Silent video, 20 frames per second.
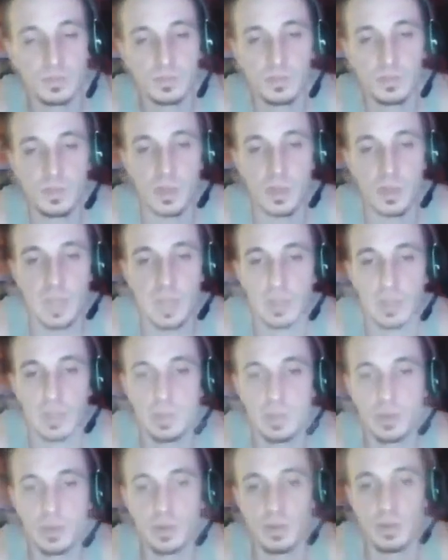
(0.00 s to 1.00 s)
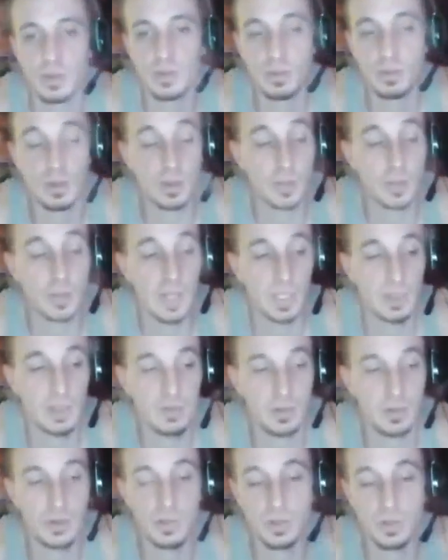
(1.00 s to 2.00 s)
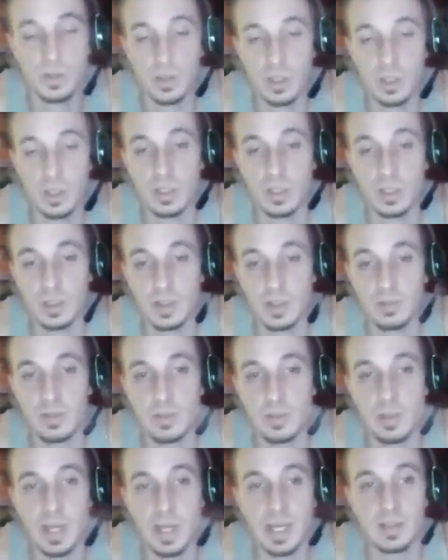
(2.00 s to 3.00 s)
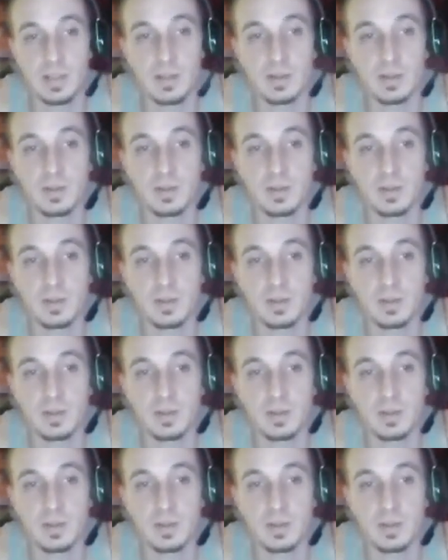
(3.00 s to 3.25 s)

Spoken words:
To make the future, you got to leave the past.